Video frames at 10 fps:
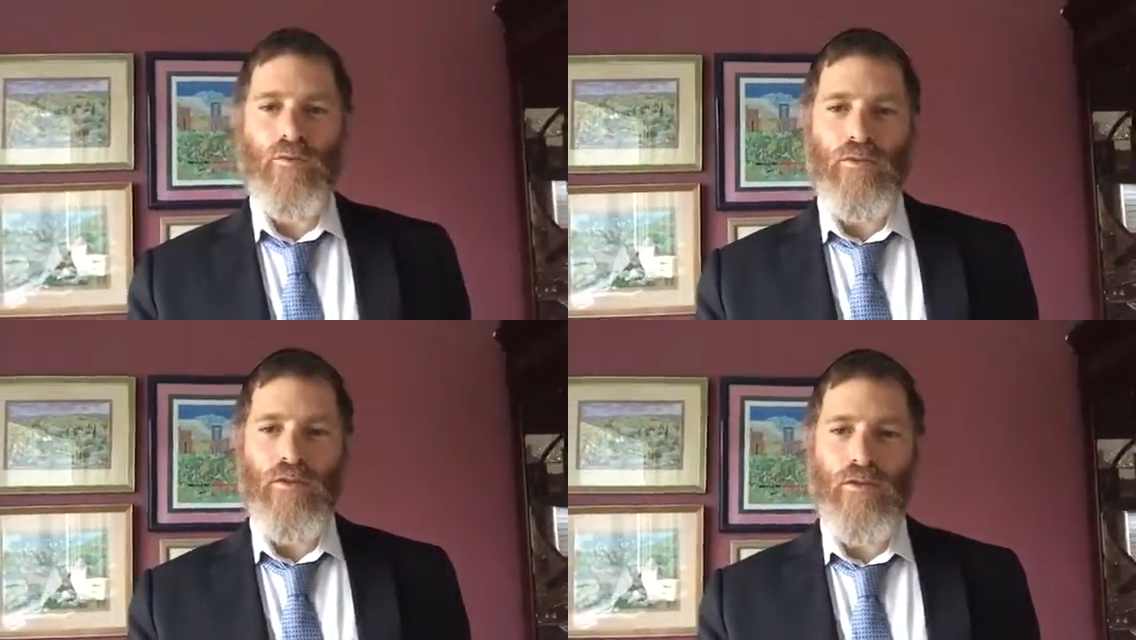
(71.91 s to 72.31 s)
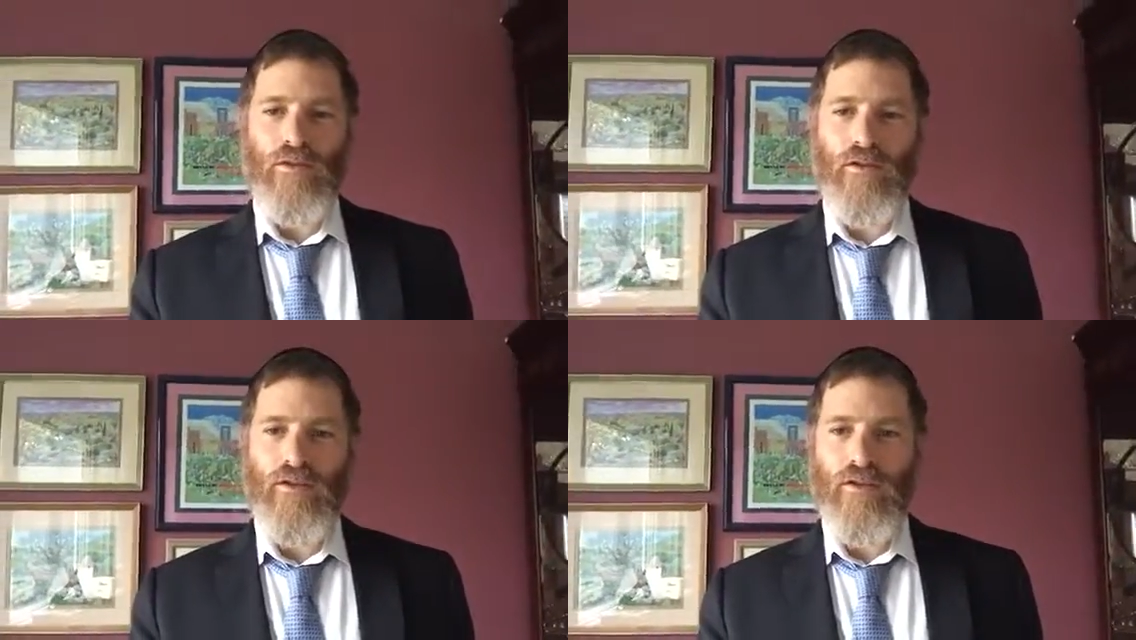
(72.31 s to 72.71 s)
but
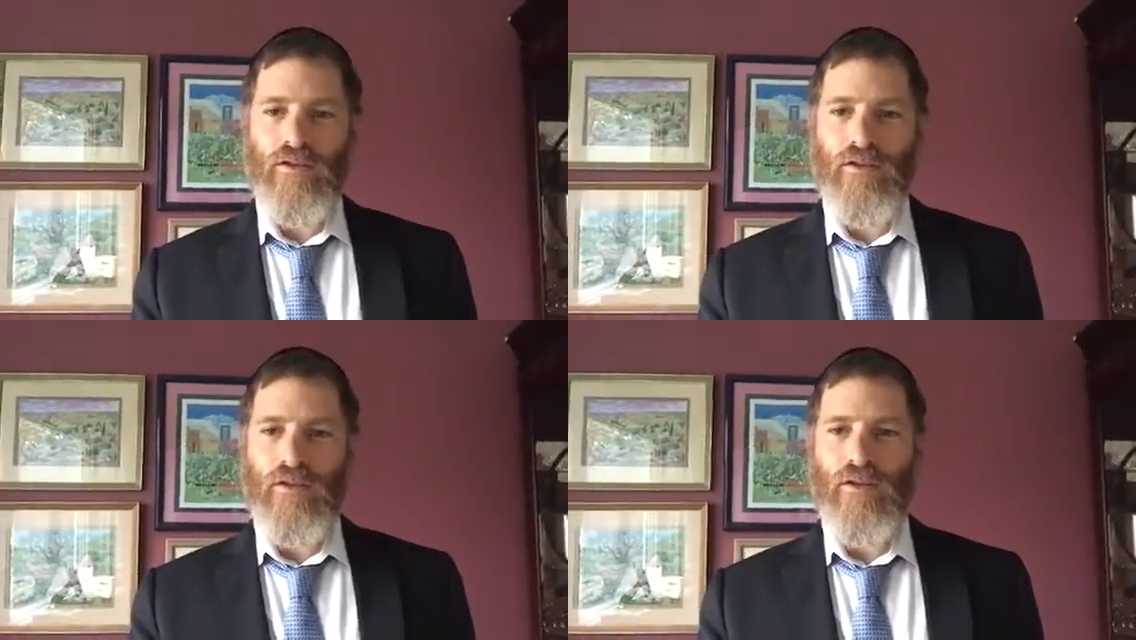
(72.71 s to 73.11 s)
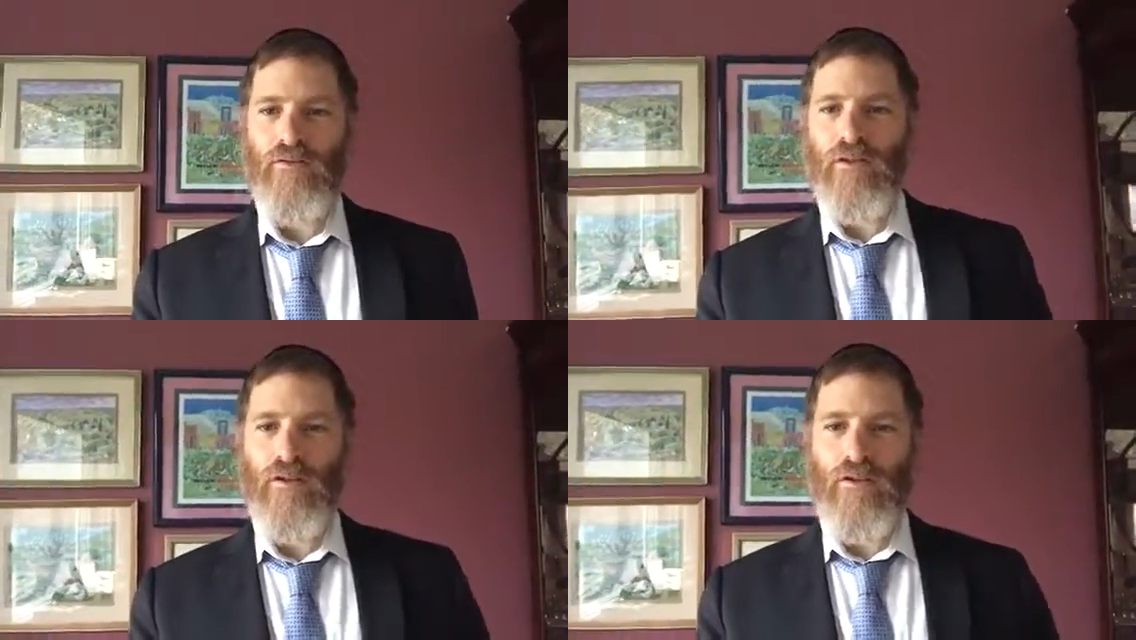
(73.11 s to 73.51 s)
instead
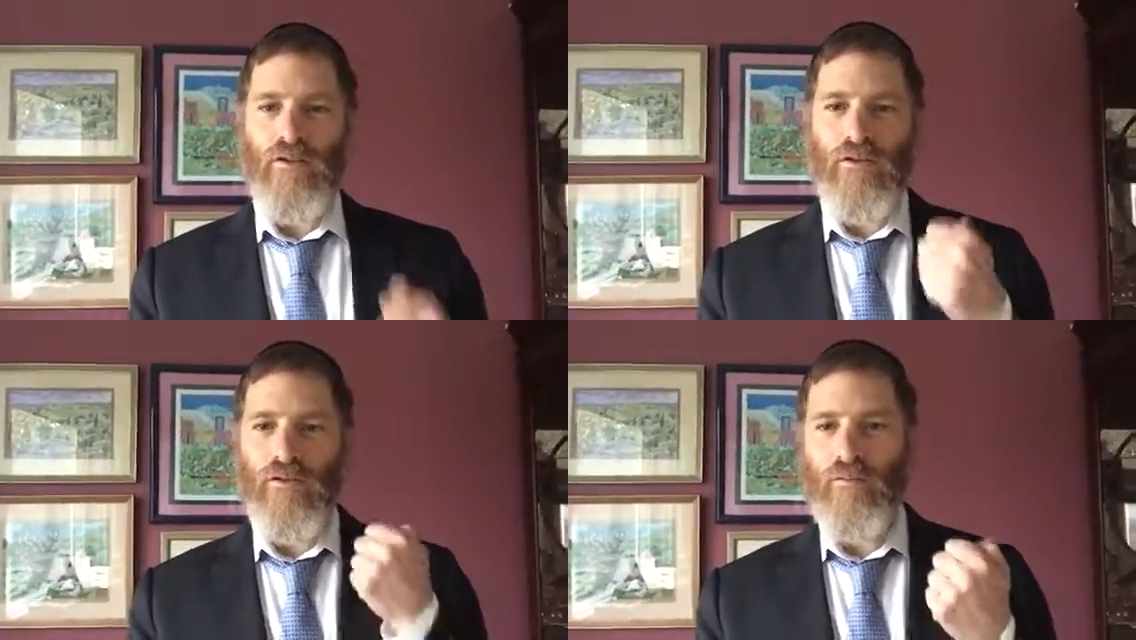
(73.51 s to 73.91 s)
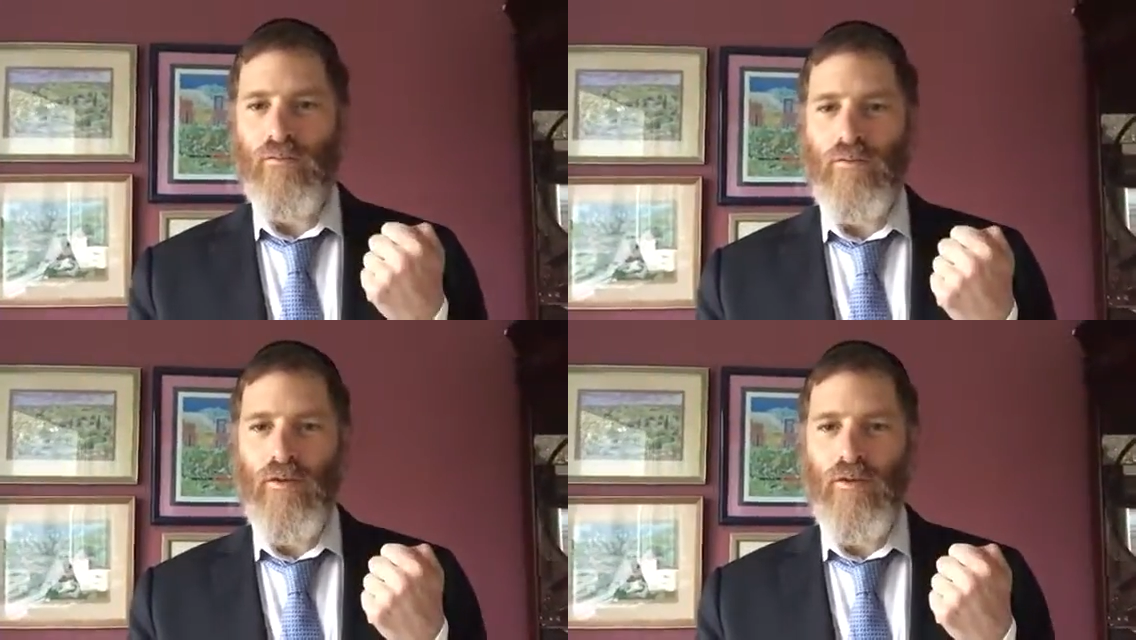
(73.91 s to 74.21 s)
of a chassid